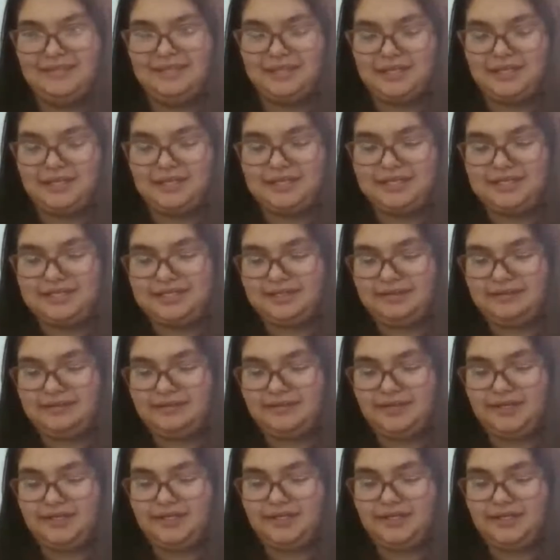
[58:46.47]
Because if
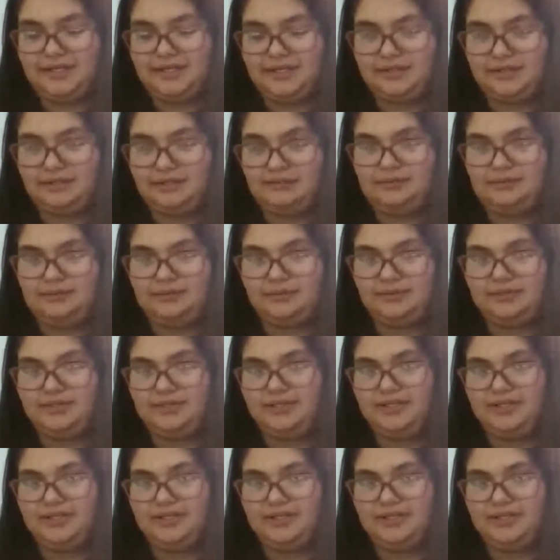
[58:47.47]
I do,